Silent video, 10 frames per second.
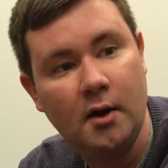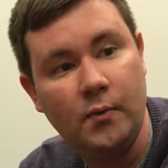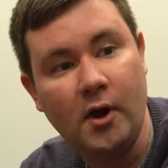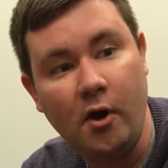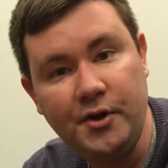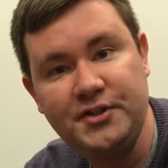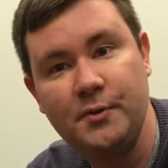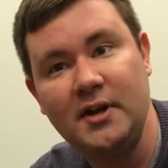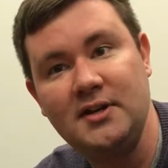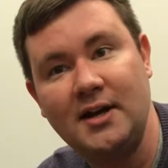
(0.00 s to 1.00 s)
we also
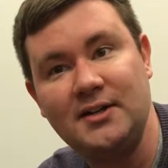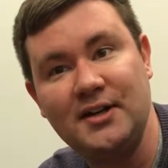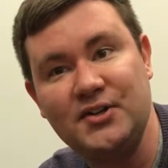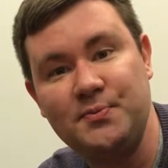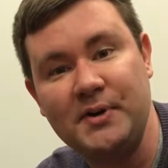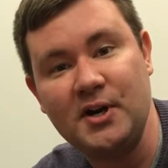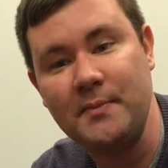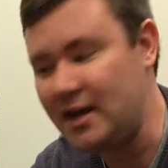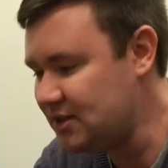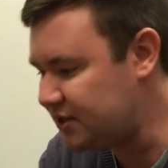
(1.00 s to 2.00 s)
conducted
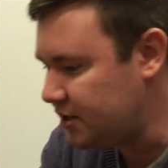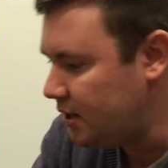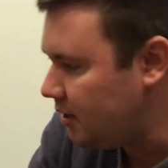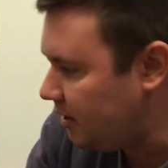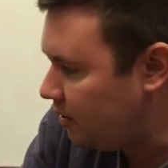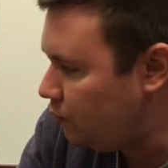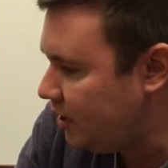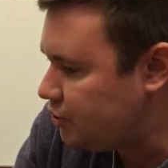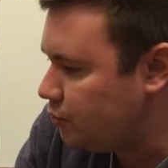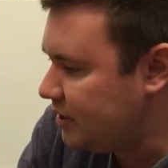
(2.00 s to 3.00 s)
experiments in
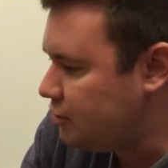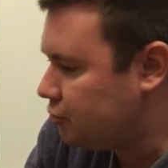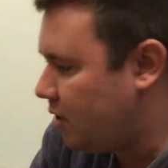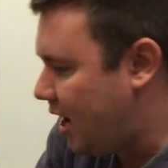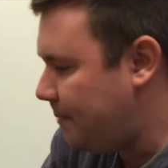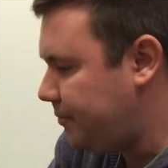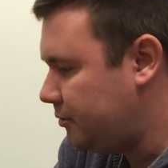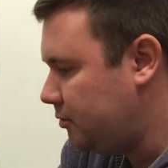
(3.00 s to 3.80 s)
which we drop